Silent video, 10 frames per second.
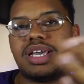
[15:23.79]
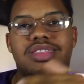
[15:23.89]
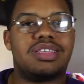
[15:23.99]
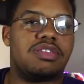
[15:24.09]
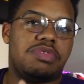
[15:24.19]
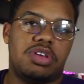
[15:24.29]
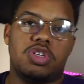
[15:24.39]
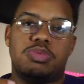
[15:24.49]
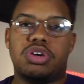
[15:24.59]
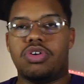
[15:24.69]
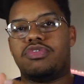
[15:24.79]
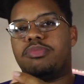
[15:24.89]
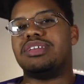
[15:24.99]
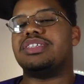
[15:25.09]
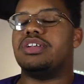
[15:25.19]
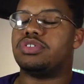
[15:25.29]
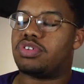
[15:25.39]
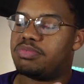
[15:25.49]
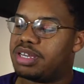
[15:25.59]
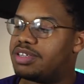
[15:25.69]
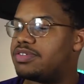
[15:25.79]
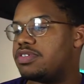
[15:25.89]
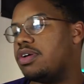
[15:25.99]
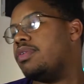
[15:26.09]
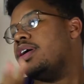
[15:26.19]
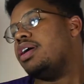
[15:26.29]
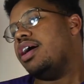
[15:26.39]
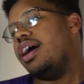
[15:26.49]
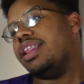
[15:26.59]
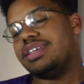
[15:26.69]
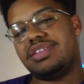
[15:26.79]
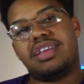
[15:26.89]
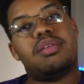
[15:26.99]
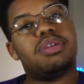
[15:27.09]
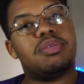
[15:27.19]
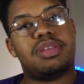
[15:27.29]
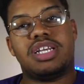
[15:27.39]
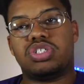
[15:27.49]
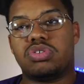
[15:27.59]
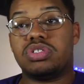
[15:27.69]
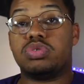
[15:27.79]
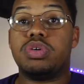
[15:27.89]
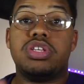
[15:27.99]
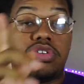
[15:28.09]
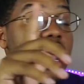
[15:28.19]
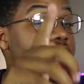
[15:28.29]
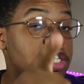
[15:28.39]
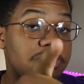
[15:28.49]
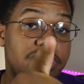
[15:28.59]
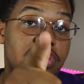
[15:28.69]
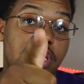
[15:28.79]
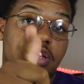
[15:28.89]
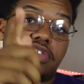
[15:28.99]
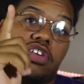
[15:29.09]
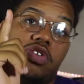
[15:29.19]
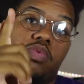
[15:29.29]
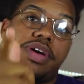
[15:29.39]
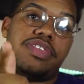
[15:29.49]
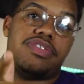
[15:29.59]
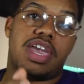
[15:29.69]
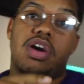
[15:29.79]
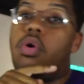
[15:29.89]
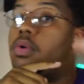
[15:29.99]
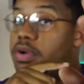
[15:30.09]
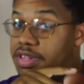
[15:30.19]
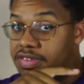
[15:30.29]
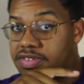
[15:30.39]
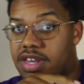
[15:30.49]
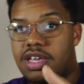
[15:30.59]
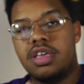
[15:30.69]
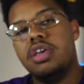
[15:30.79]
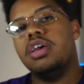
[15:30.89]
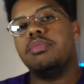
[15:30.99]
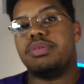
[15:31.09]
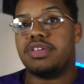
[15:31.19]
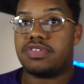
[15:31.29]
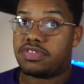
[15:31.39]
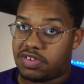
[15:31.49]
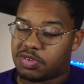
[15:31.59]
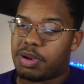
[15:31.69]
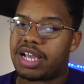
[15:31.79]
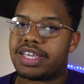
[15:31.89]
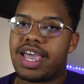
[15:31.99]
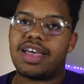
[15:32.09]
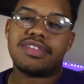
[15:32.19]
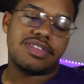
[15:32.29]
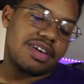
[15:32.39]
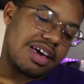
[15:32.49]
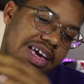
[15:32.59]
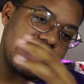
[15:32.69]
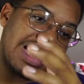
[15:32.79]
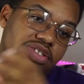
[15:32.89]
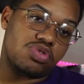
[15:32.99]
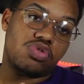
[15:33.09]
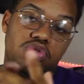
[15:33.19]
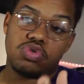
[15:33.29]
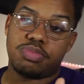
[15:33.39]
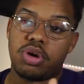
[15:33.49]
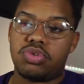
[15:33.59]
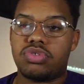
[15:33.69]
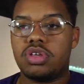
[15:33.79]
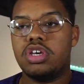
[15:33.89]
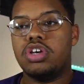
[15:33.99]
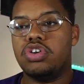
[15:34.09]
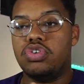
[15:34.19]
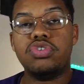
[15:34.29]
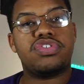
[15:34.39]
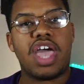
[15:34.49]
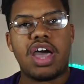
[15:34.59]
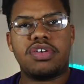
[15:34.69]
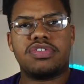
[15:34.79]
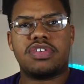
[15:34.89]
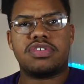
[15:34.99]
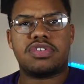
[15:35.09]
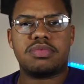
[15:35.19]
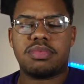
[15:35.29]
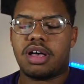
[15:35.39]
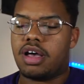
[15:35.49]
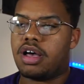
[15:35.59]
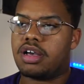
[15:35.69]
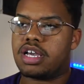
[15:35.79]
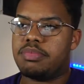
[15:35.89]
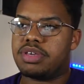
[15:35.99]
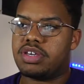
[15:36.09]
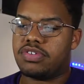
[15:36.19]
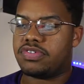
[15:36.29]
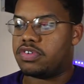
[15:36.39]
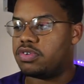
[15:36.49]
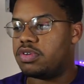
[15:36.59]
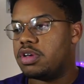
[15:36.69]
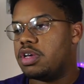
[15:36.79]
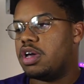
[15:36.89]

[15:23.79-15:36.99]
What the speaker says: I think the video's been going for about 10 or so minutes. So like I said, I'm gonna keep it nice, short, and sweet. You'll actually be seeing this on a Wednesday or listening because this is a podcast and I do both. New sound system coming here soon.